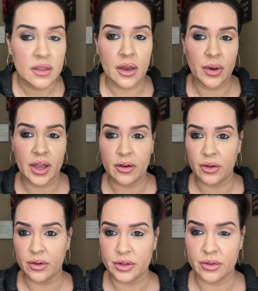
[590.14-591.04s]
That way I don't
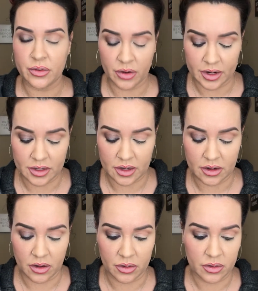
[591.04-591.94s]
go too crazy
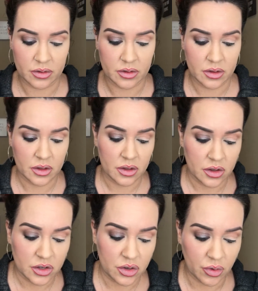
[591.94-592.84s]
and go
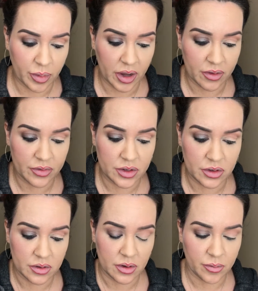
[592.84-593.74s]
too above
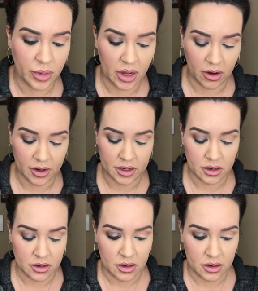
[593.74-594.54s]
and beyond.